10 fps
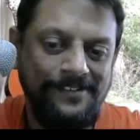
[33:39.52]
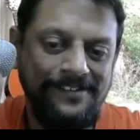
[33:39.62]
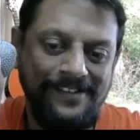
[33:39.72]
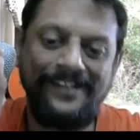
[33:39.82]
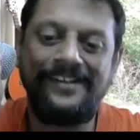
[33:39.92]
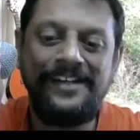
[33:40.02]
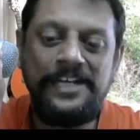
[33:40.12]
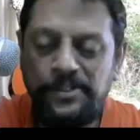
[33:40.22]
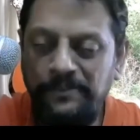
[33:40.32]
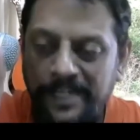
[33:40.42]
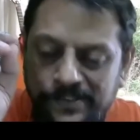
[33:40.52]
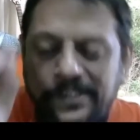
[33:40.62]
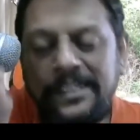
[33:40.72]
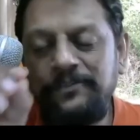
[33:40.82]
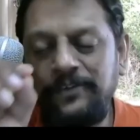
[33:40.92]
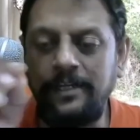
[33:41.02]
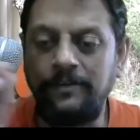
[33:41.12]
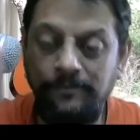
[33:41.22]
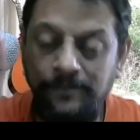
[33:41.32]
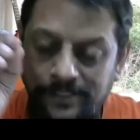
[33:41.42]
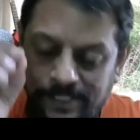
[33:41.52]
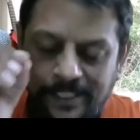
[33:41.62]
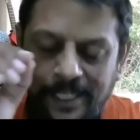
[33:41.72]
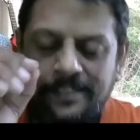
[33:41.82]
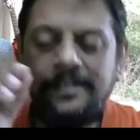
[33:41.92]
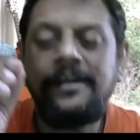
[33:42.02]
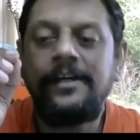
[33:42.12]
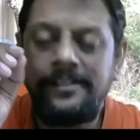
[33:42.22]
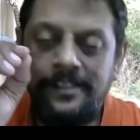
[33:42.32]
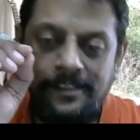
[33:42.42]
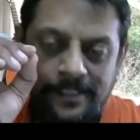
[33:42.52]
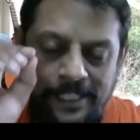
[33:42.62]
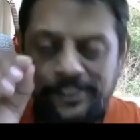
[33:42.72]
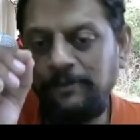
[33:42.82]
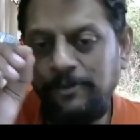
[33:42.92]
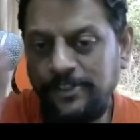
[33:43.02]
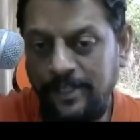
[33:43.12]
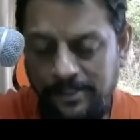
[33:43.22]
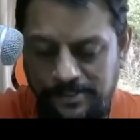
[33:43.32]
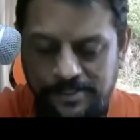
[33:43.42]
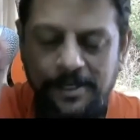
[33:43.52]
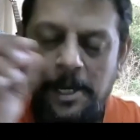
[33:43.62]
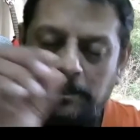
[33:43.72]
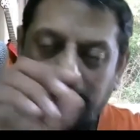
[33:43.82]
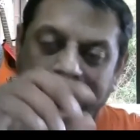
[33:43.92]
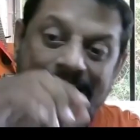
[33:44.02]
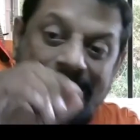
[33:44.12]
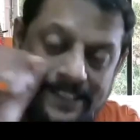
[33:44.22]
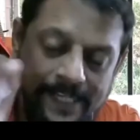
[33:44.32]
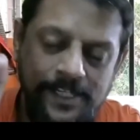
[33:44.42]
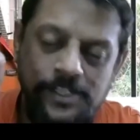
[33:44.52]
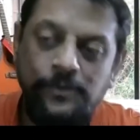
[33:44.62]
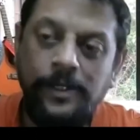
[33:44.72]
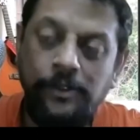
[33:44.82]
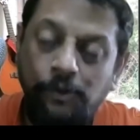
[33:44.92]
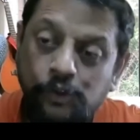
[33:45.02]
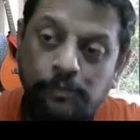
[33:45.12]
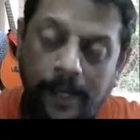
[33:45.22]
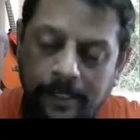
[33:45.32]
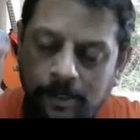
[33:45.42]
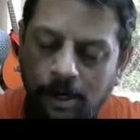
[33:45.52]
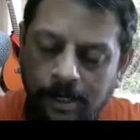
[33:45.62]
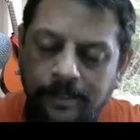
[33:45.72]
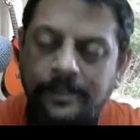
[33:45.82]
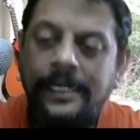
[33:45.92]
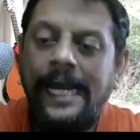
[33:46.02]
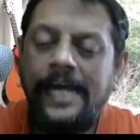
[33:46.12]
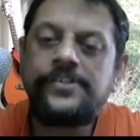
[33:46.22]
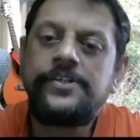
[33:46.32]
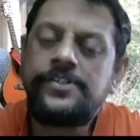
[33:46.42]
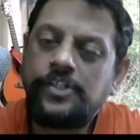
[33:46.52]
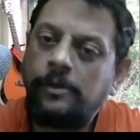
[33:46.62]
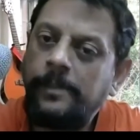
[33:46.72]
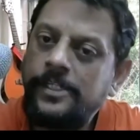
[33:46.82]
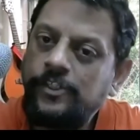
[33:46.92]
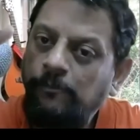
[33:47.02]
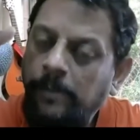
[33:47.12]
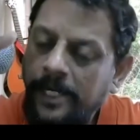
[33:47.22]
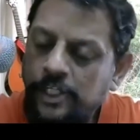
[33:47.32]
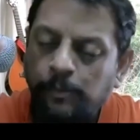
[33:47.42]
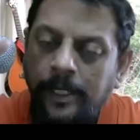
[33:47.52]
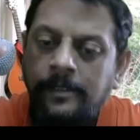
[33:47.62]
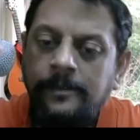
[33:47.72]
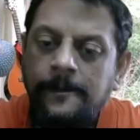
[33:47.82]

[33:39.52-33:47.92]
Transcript: Okay. So very significant. We say that the nation was cursed, but the descendants were used by God as instruments of punishment